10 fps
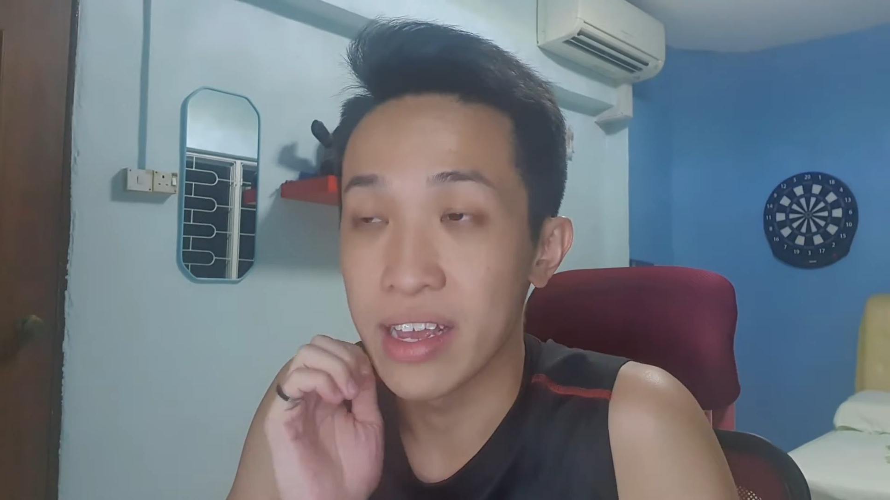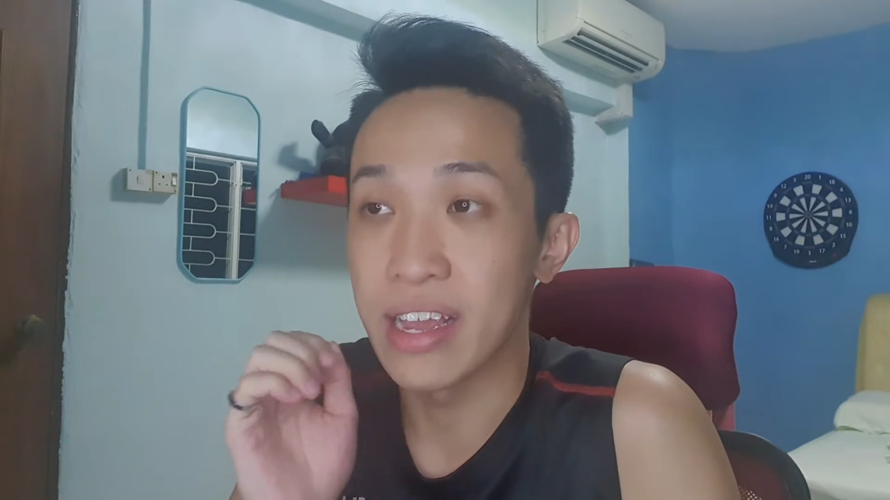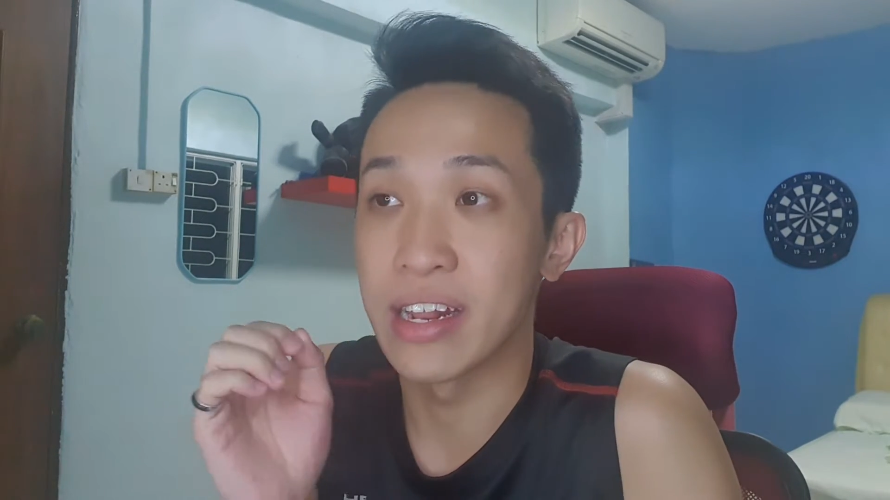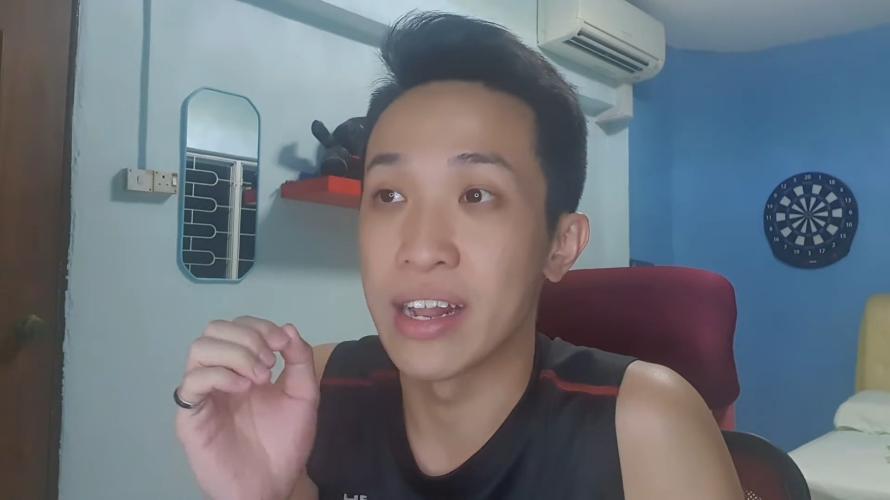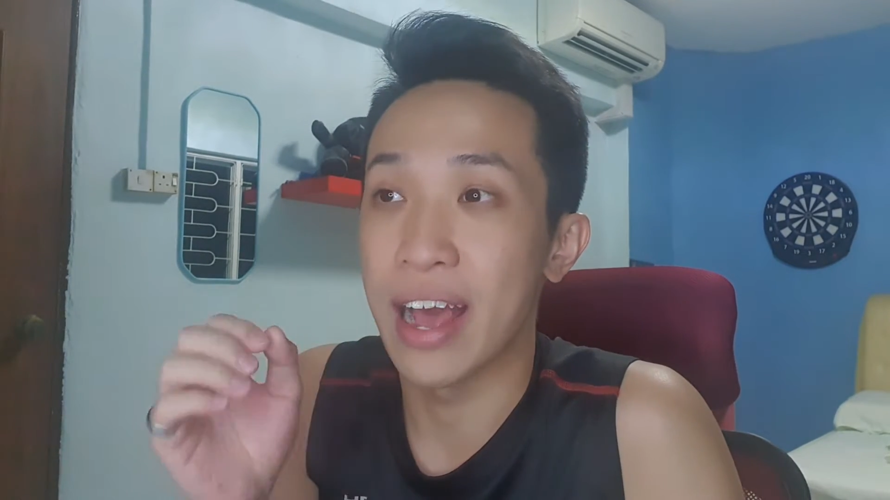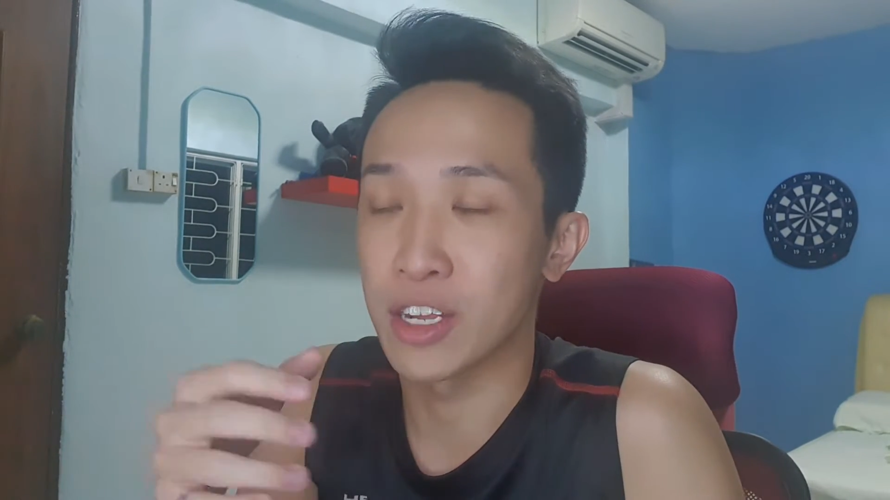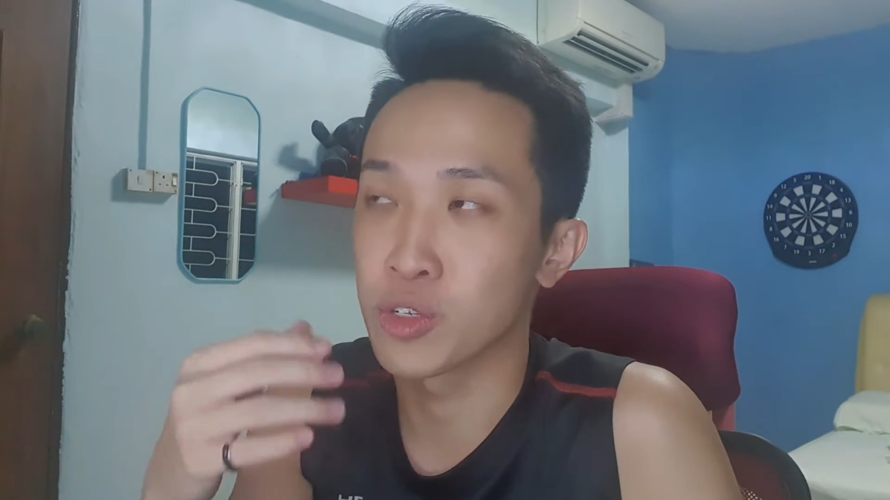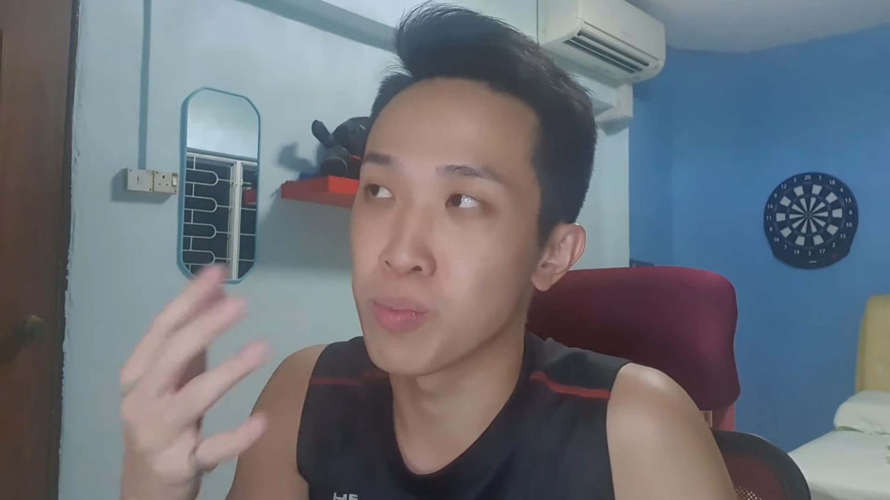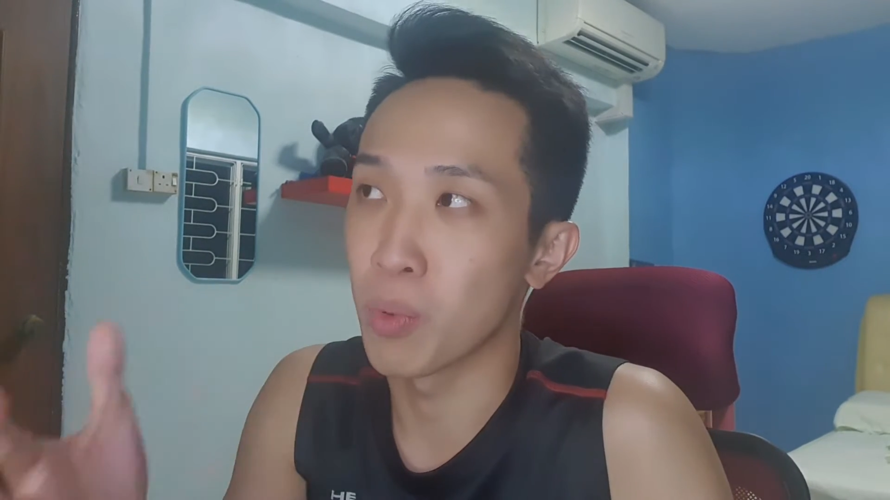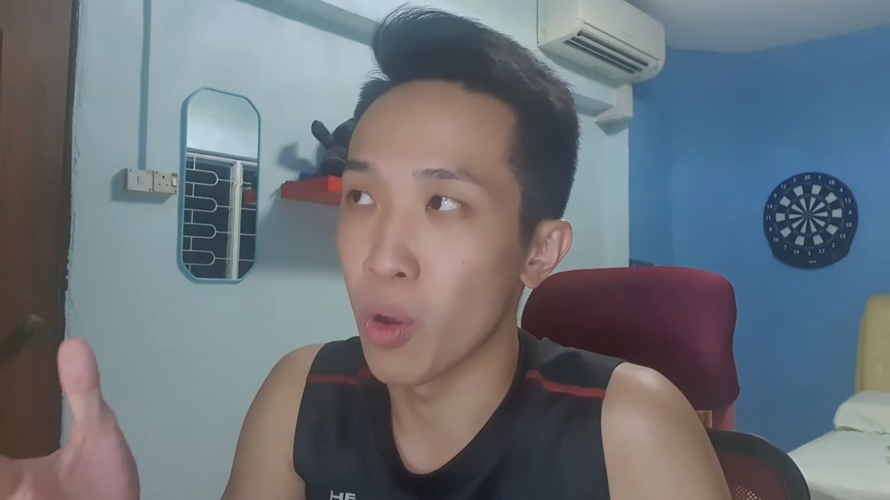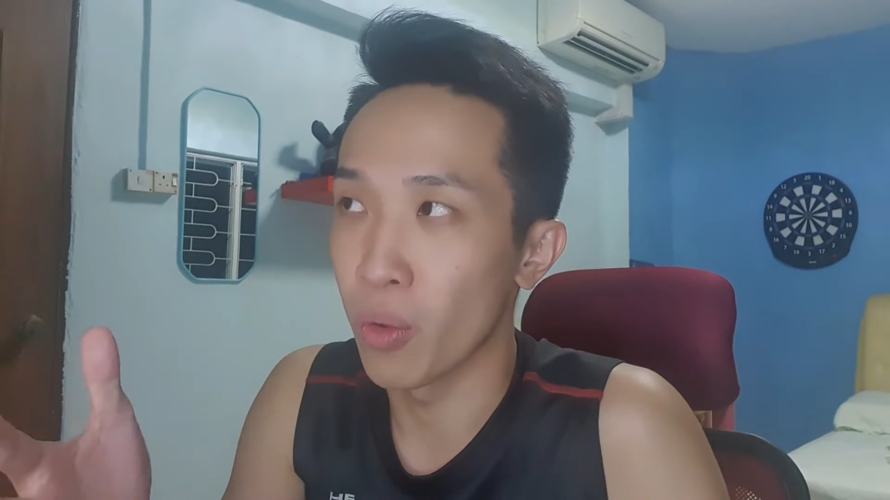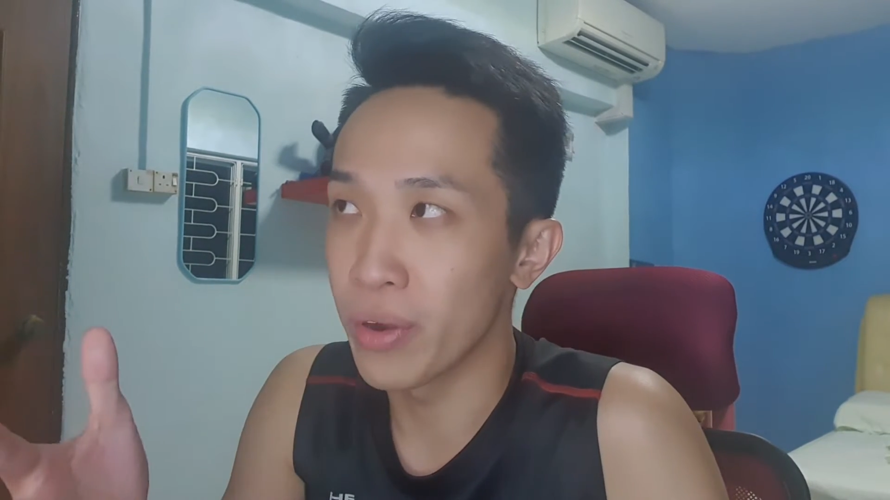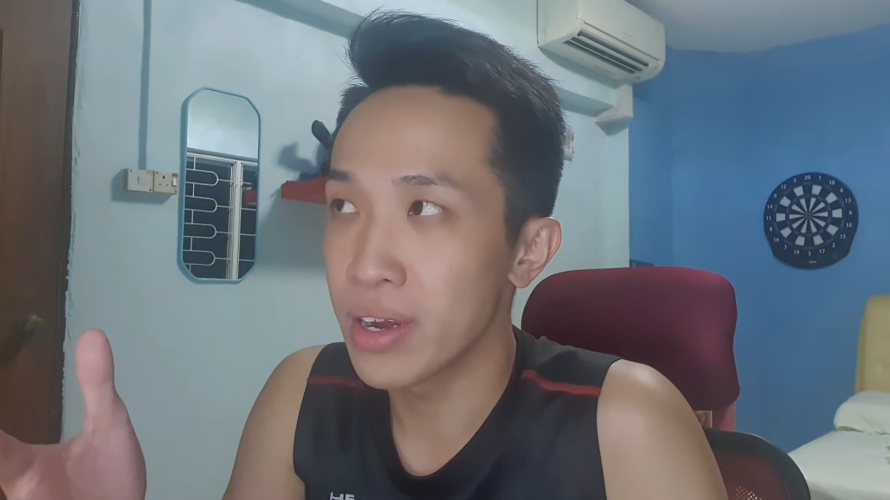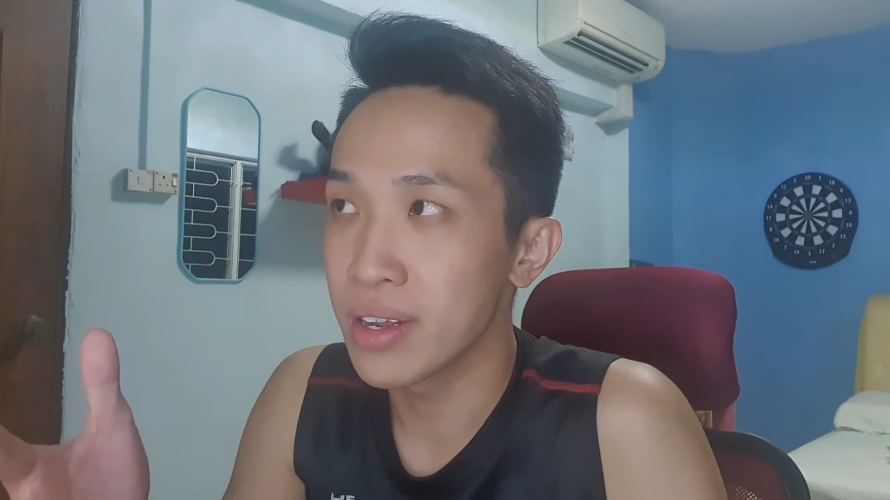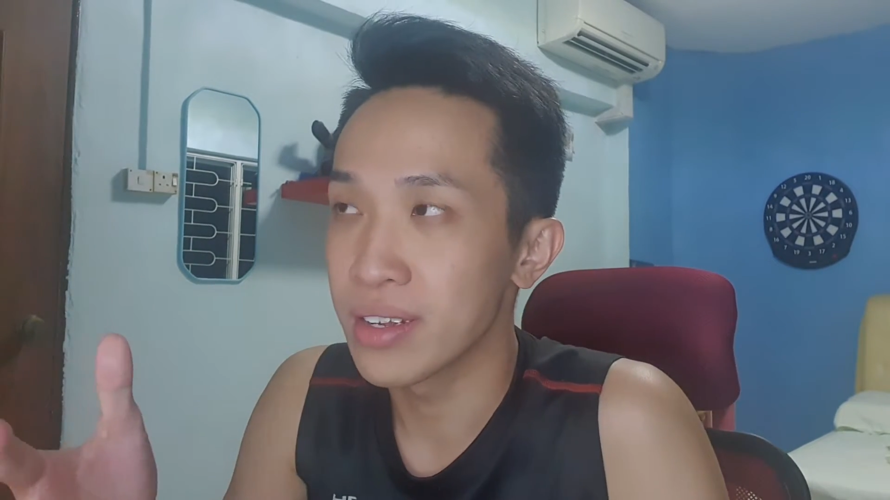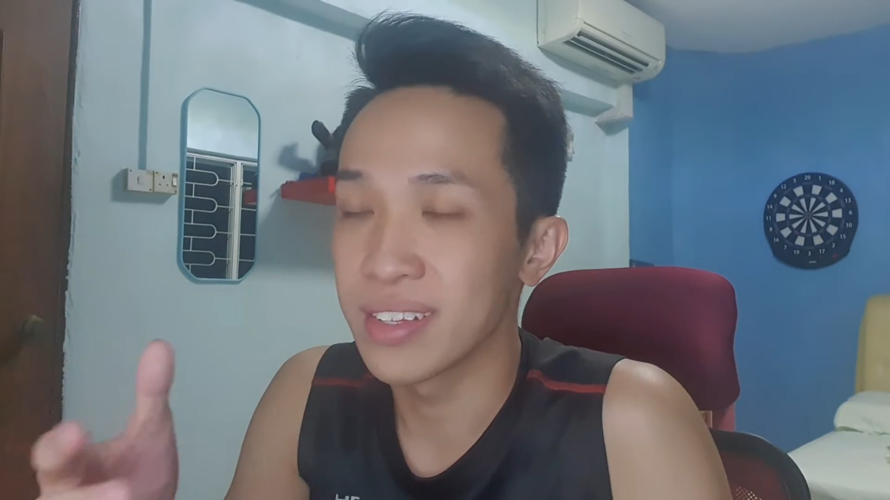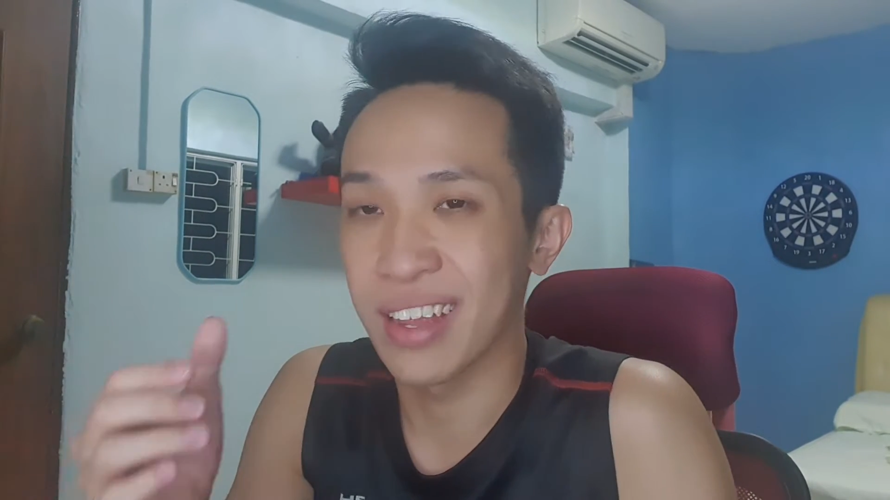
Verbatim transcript: in exploring,